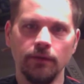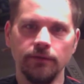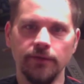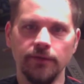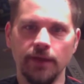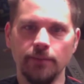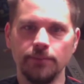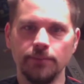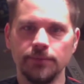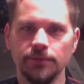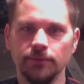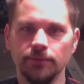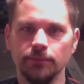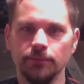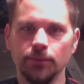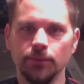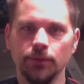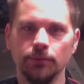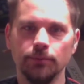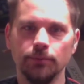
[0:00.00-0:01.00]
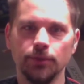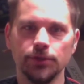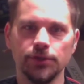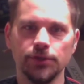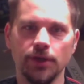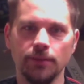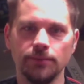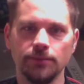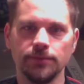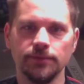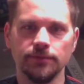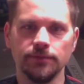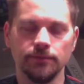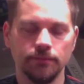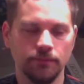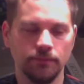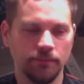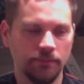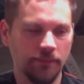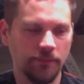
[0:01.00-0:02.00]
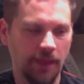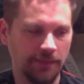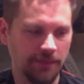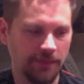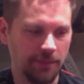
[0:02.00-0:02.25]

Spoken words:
dips and push-ups and that